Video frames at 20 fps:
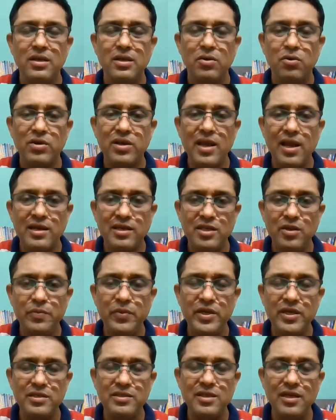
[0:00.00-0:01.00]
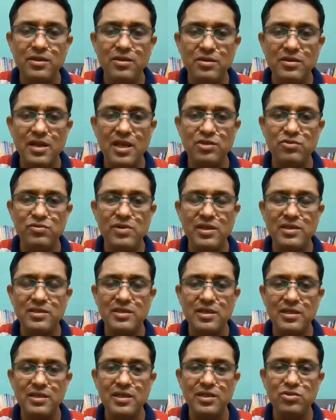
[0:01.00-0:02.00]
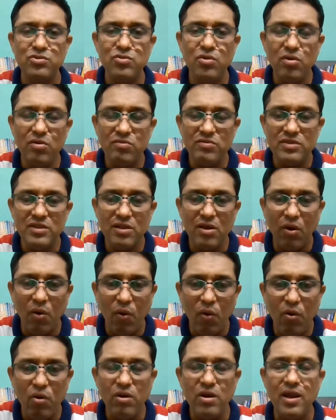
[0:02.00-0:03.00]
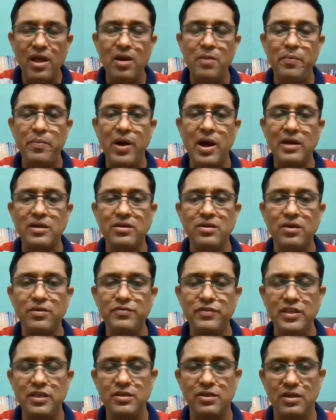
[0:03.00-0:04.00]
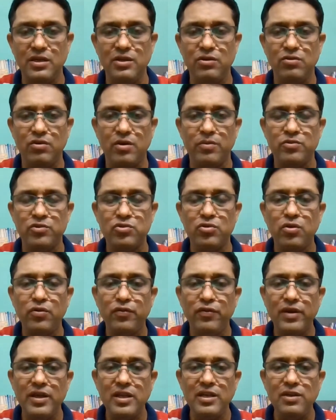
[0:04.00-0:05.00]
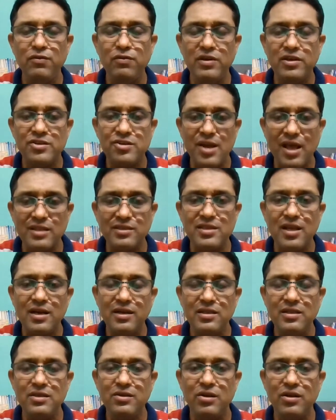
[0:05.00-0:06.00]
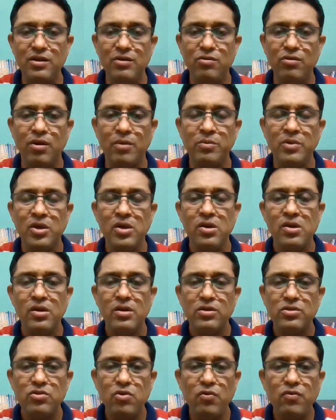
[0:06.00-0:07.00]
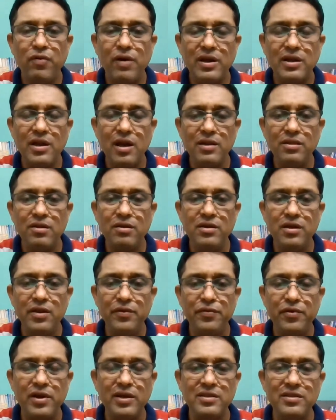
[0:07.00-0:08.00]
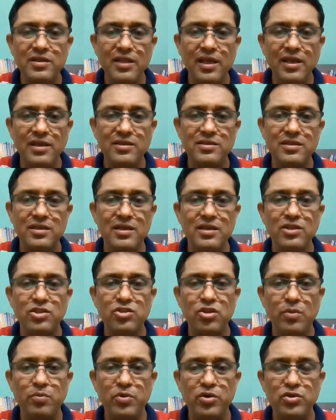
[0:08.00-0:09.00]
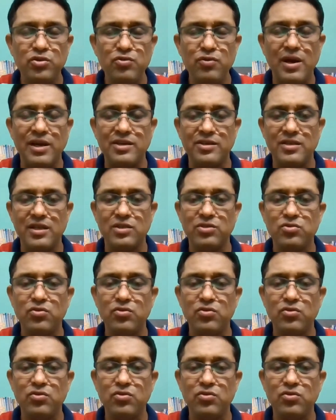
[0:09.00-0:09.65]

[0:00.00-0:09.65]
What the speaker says: Okay, activities at the natural setting. So all are part of the curriculum. So when you will transact the curriculum, so what are the different things it's supposed to address?